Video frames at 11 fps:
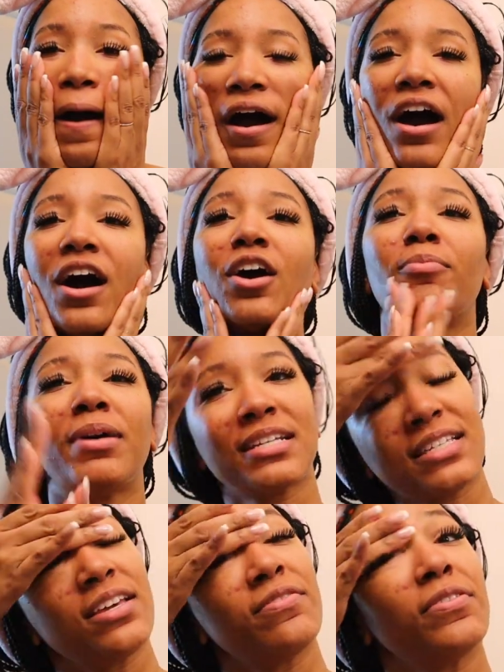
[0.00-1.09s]
Oh, my
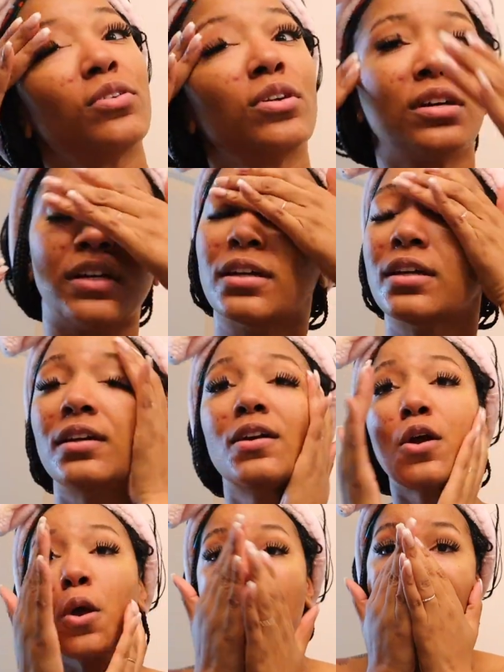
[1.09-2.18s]
skin feel good.
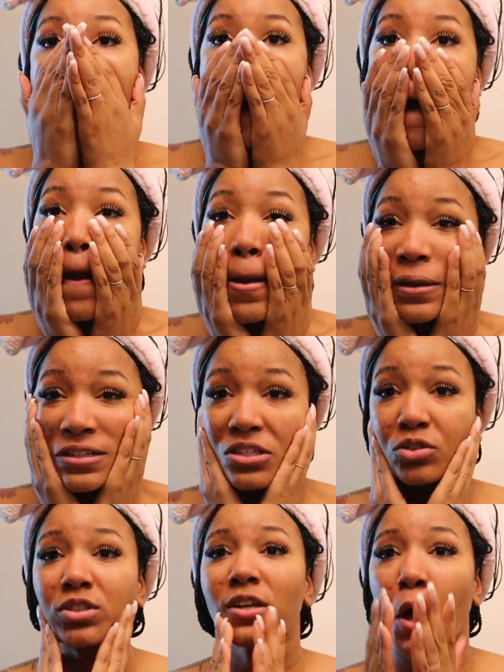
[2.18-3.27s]
It's
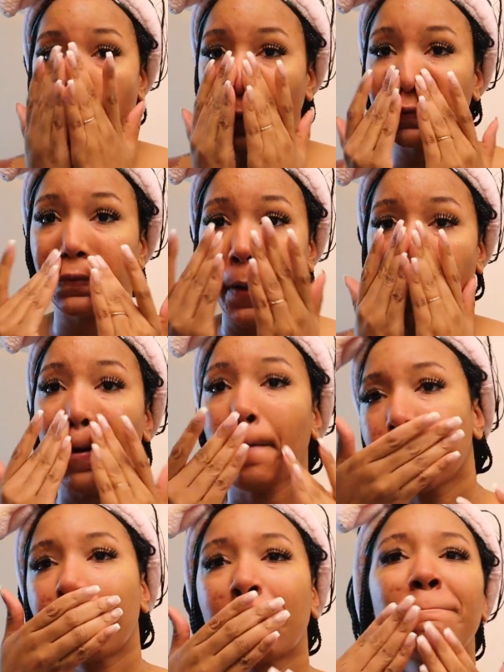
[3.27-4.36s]
so soft.
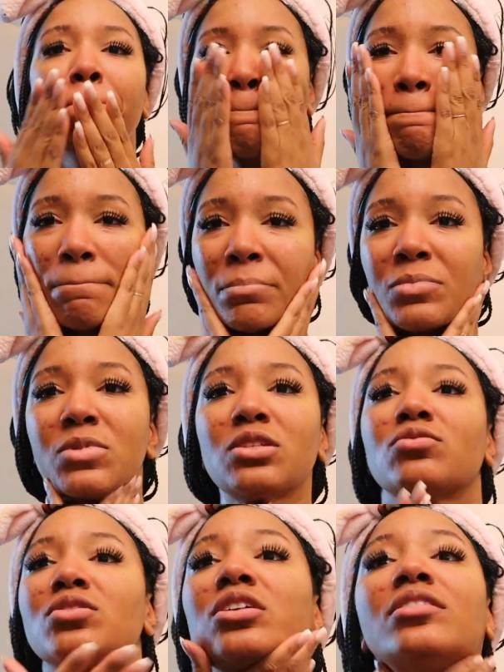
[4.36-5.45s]
So
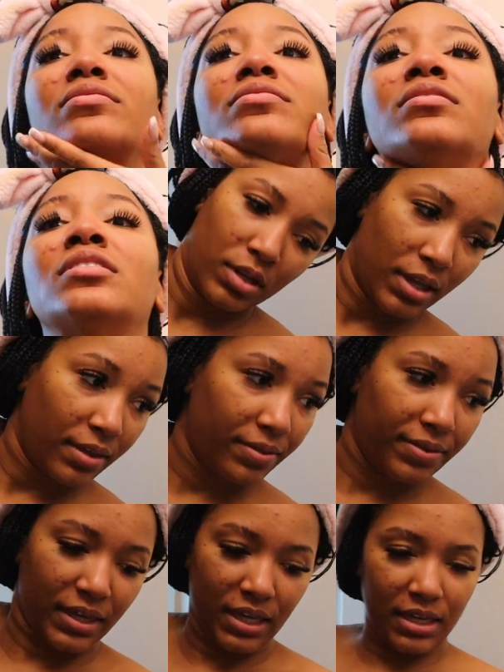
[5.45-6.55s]
soft.
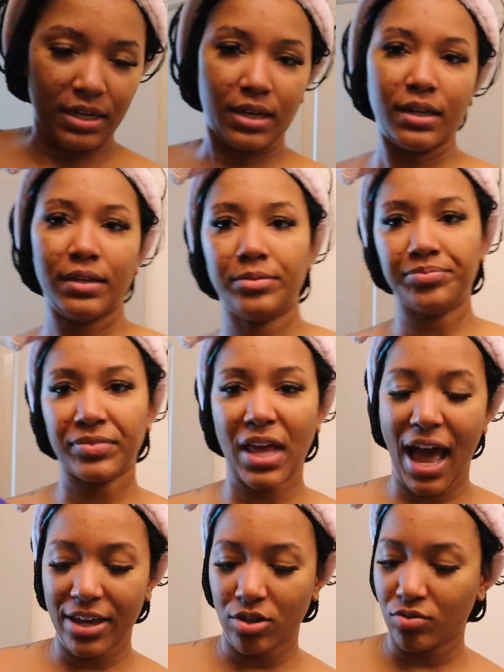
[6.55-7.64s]
And then
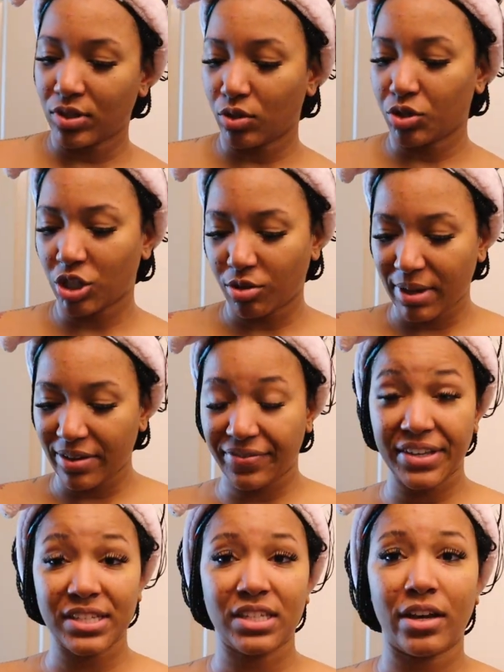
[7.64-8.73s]
I use lotion on my
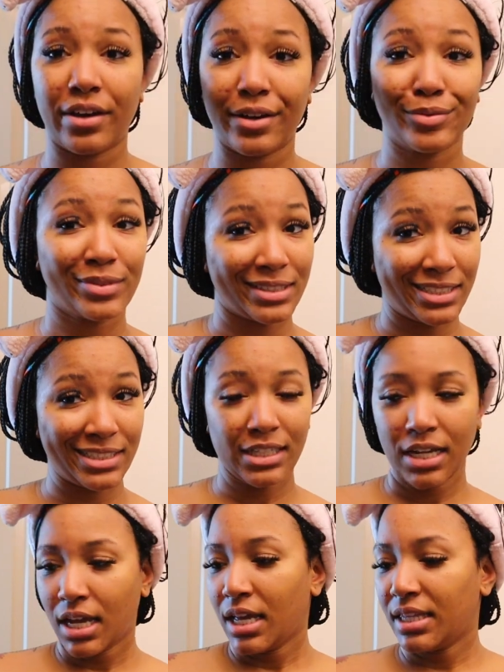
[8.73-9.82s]
face, y'all.
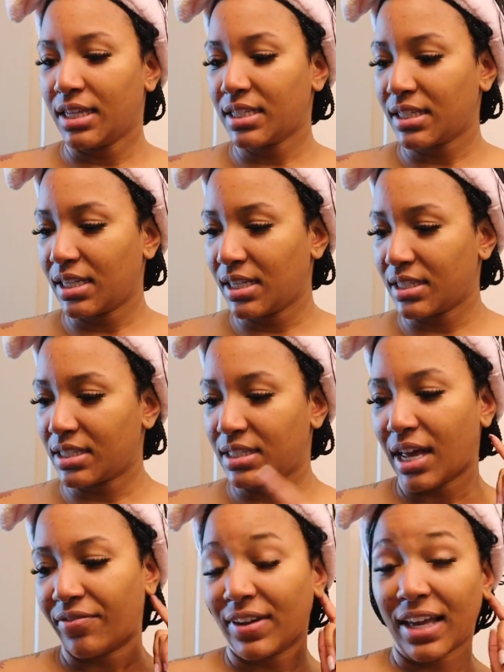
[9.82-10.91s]
This is,
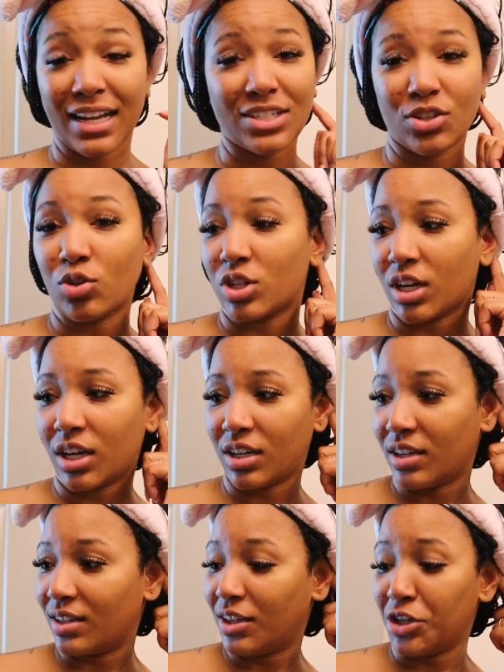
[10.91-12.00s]
I feel like I told y'all
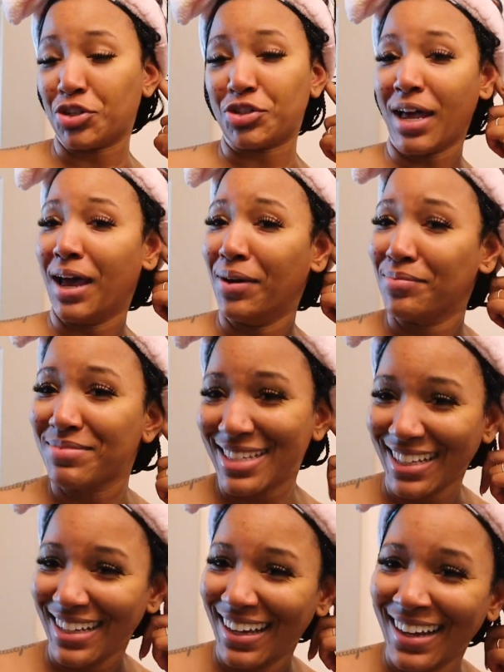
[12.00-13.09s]
100
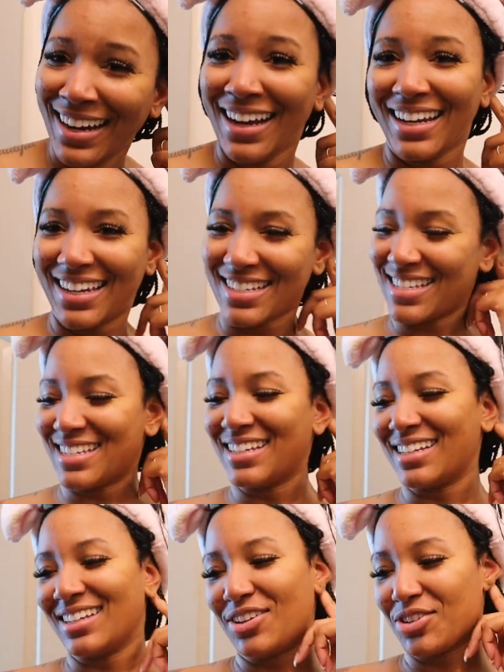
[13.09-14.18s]
times. This is
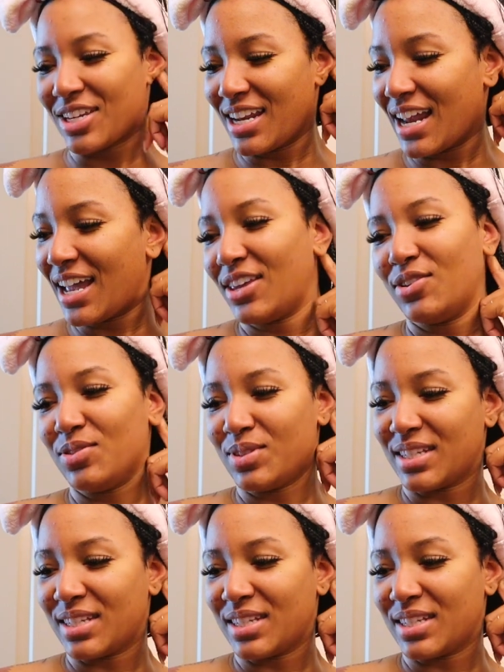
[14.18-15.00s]
the lotion that I use.